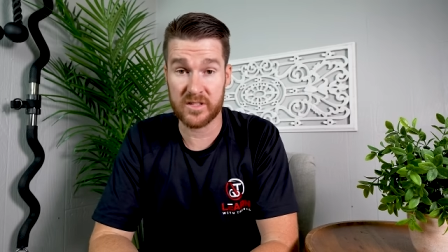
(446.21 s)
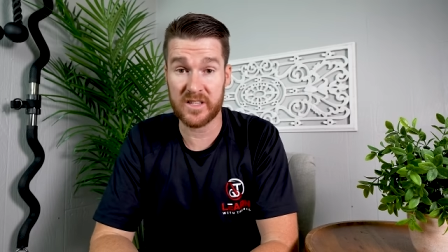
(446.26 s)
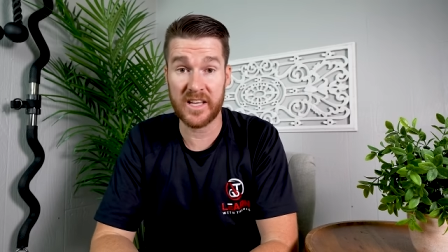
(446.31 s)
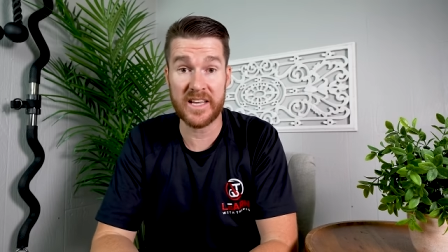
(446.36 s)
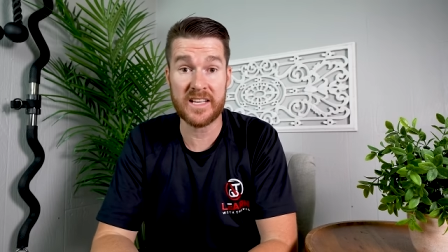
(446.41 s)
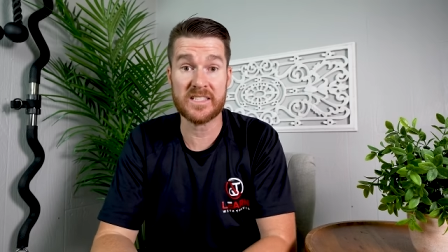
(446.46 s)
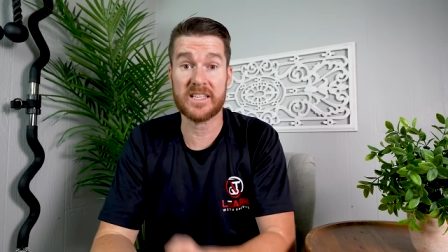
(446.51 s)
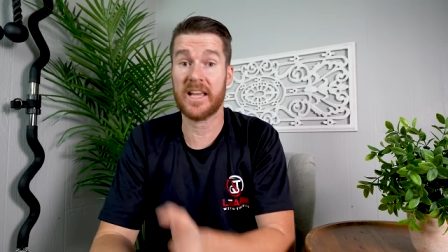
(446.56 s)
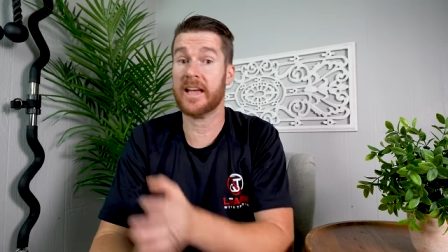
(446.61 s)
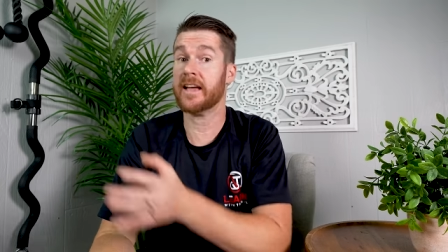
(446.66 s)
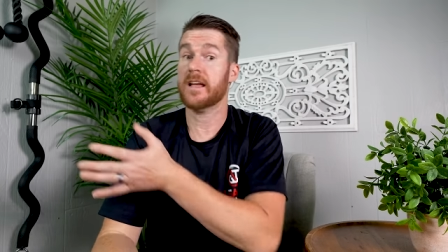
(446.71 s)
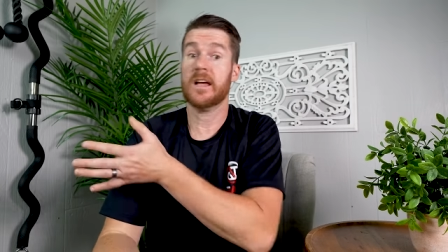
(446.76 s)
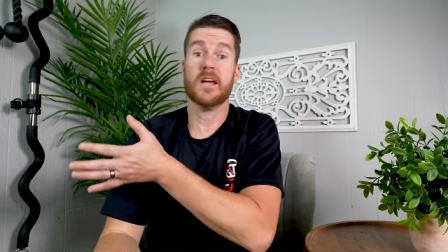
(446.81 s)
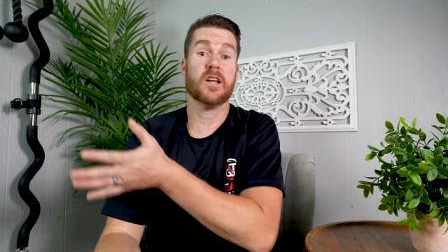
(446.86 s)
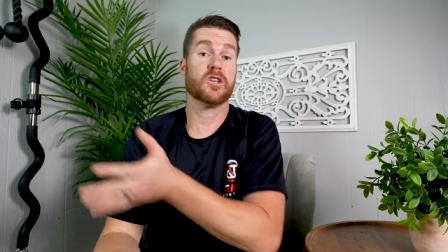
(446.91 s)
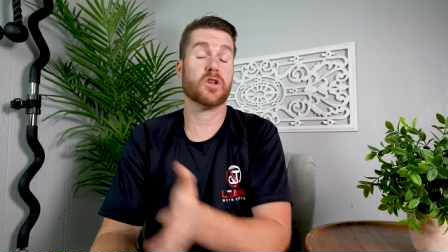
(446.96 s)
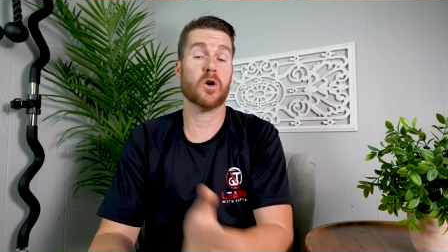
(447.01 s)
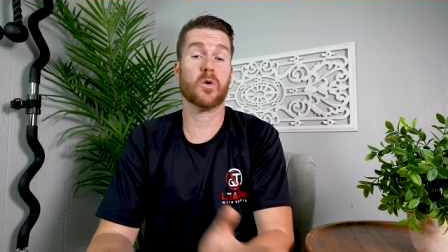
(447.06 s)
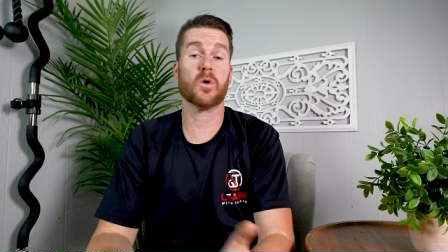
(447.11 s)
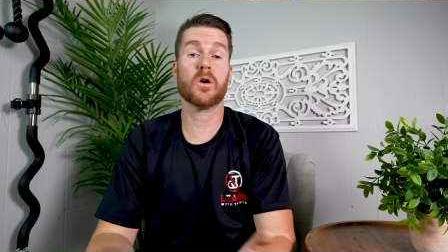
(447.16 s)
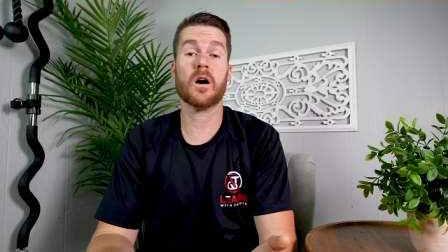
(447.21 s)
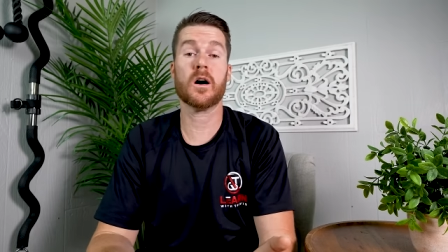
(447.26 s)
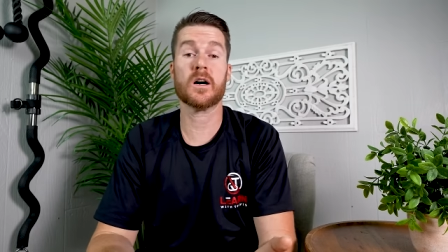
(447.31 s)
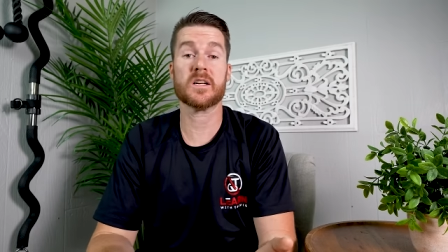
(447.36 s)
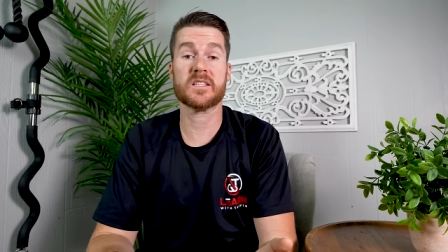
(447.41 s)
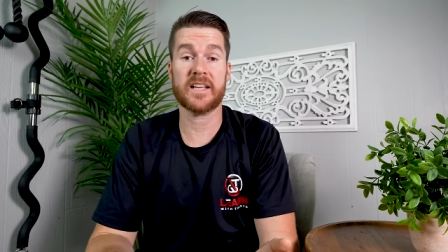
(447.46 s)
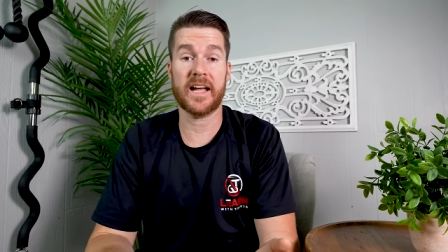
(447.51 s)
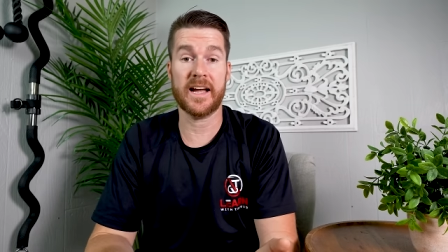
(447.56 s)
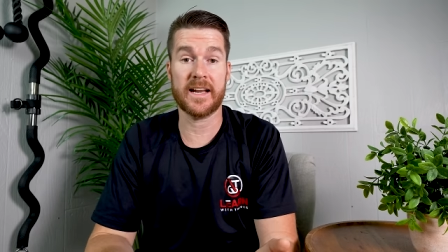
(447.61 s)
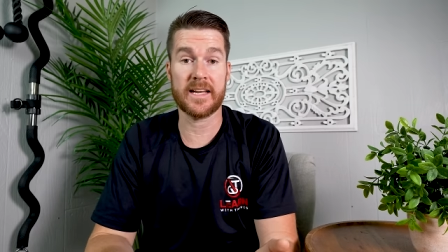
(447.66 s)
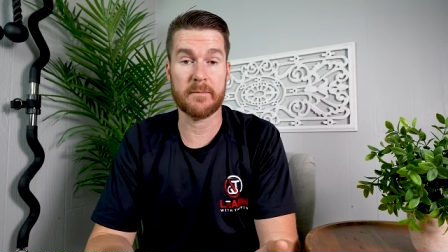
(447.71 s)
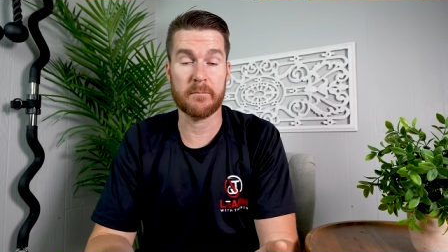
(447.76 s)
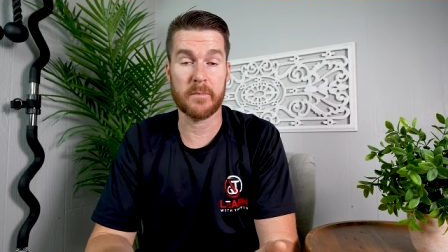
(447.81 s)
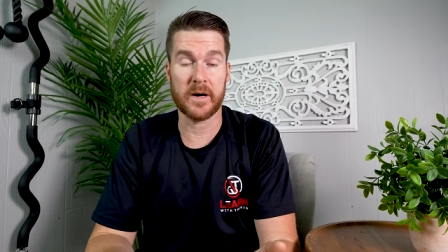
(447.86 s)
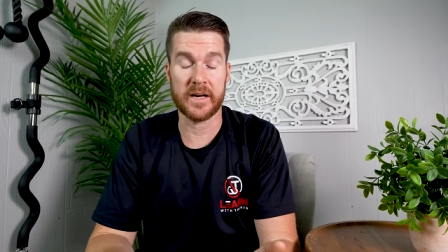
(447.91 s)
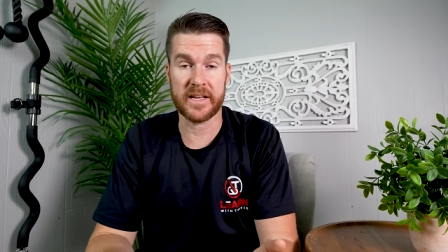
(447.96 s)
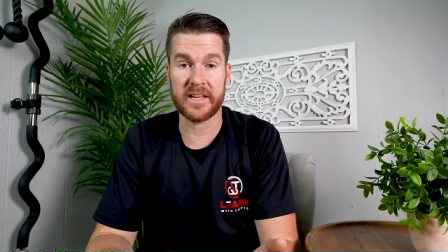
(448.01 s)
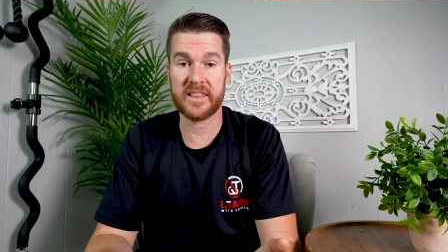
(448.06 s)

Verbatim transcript: things that don't cost any money,